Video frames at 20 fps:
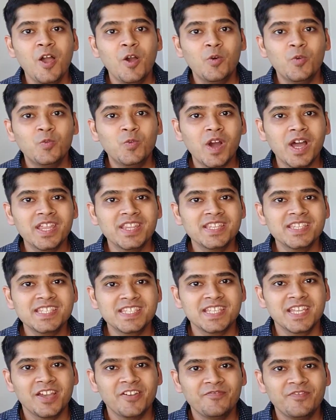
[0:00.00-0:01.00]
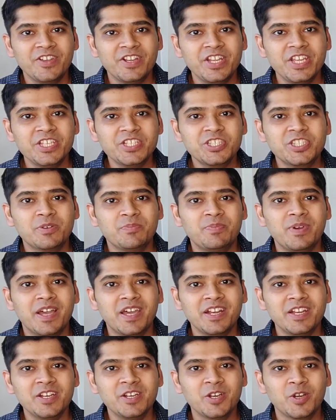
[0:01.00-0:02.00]
Once we reach the
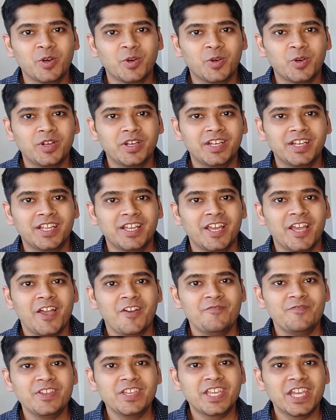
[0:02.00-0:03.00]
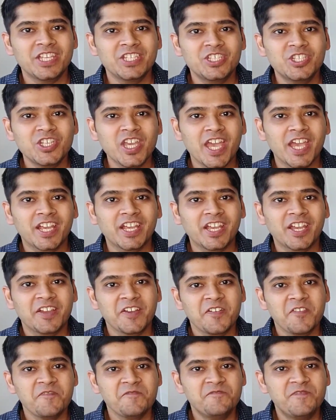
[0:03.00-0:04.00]
parent node, we can
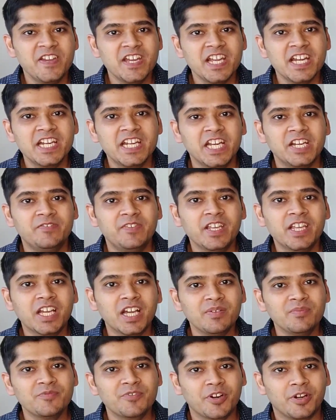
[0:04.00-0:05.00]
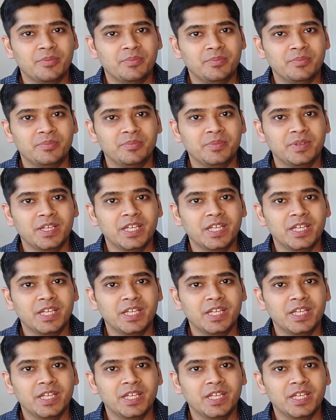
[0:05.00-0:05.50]
check where did we come from.